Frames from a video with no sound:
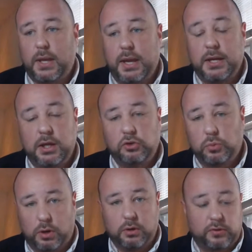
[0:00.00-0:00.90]
And his
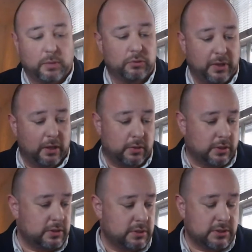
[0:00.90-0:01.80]
words, I will tell you
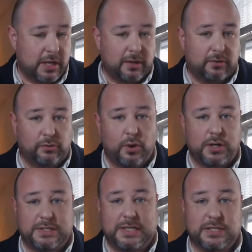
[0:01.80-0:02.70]
this, is that as long
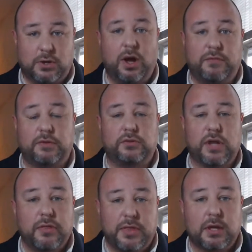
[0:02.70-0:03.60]
as he's in office,
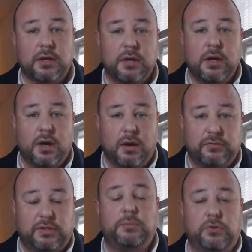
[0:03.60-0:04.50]
nothing of
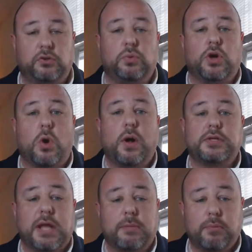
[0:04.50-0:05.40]
substance will go on the
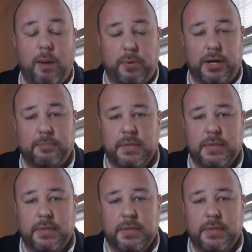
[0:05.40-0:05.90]
Tabor property.